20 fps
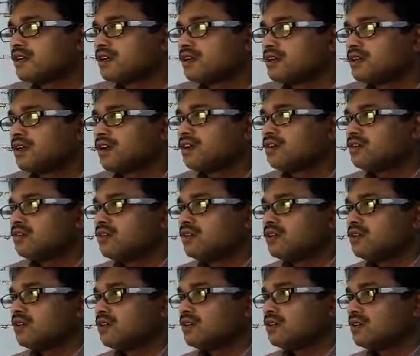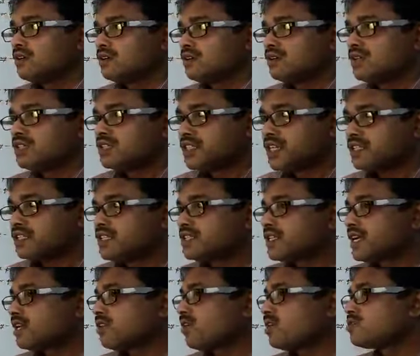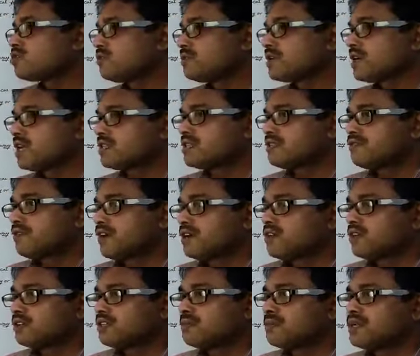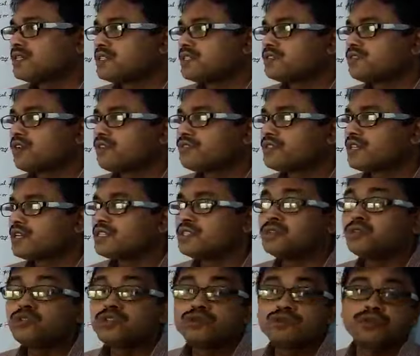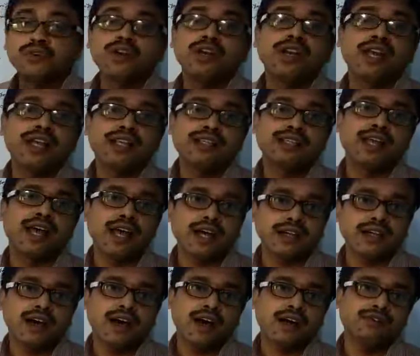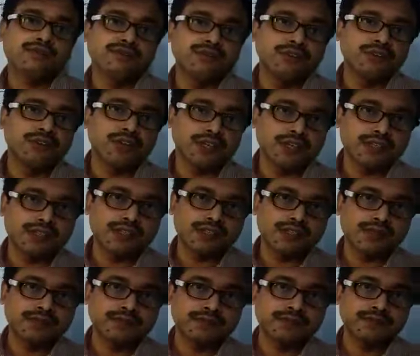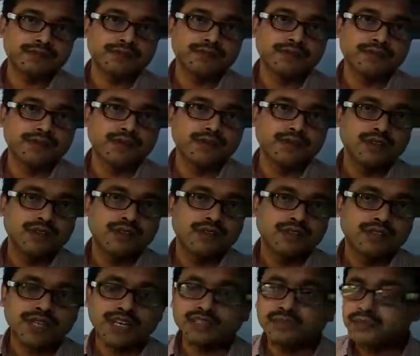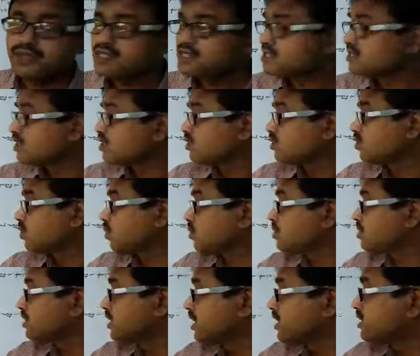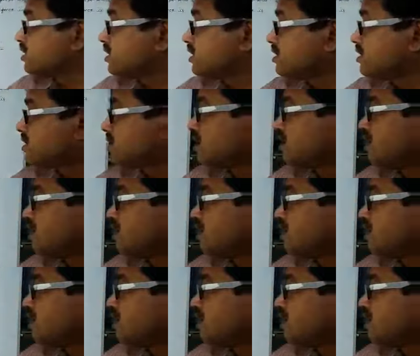Now, changes can also be classified on the basis of their usefulness and harmfulness. That means those changes